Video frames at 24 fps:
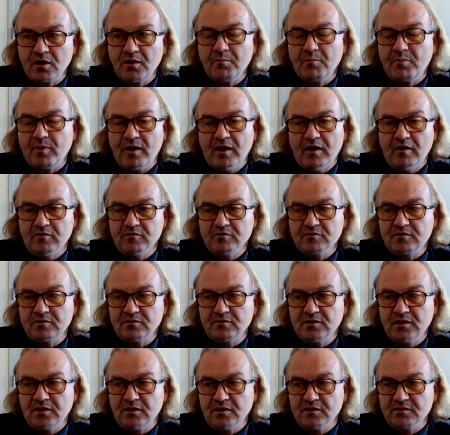compound
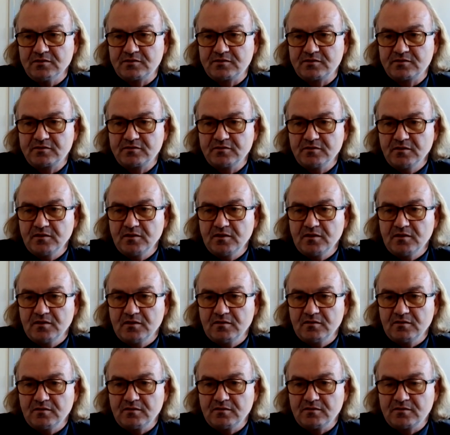that is
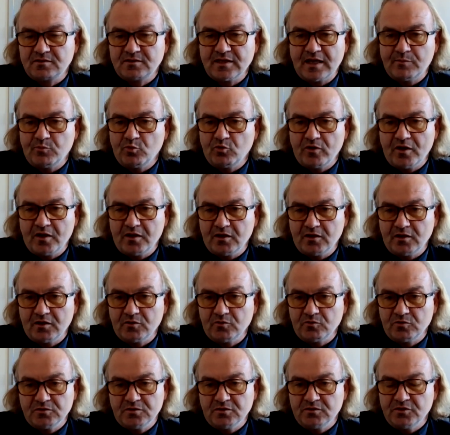
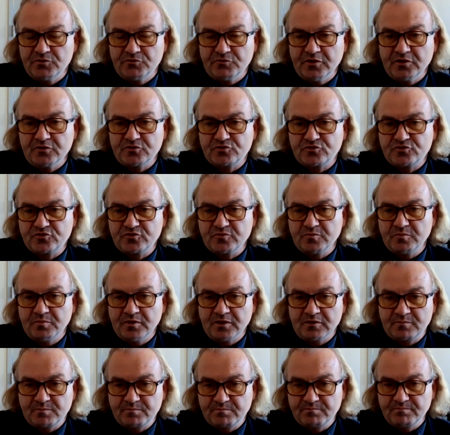somewhere within the reach,
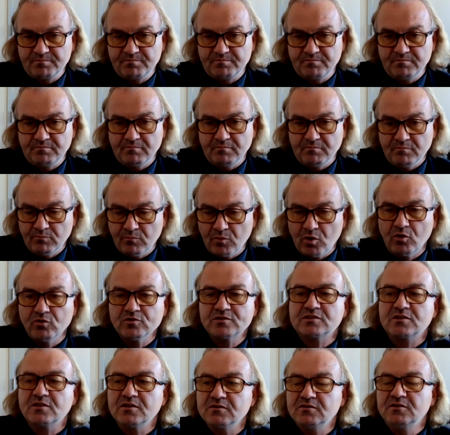but
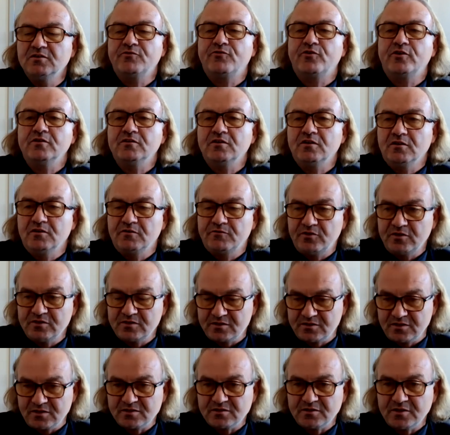mostly different delivery
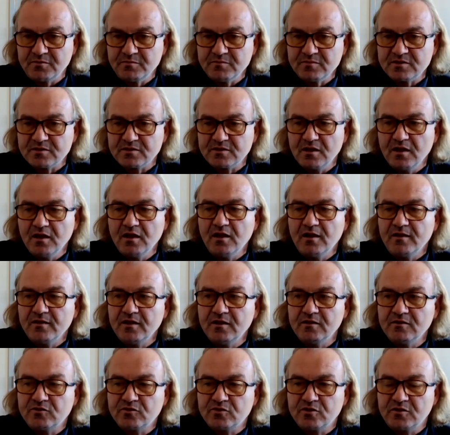systems
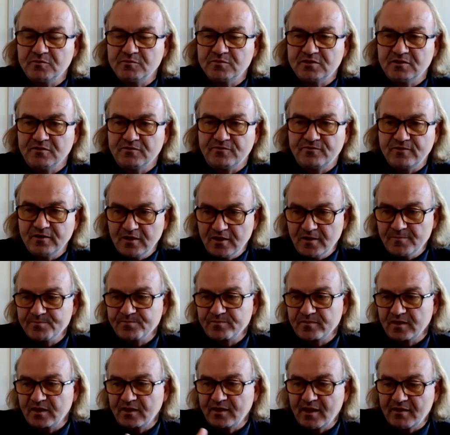in terms of
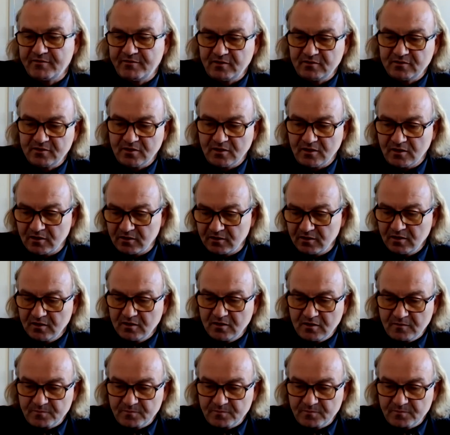having the